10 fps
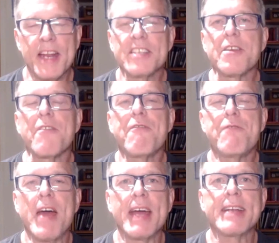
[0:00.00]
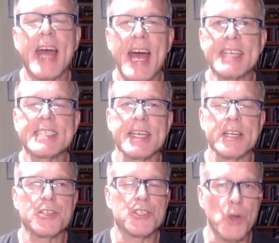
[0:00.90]
Like, it is a
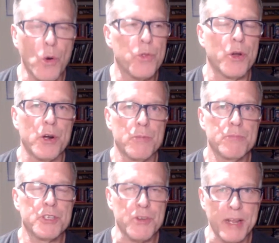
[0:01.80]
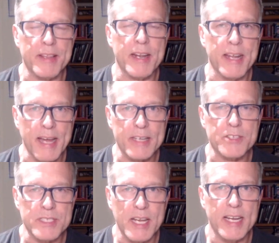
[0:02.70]
fantastic shoulder strengthening
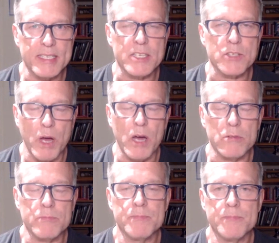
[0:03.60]
exercise as well.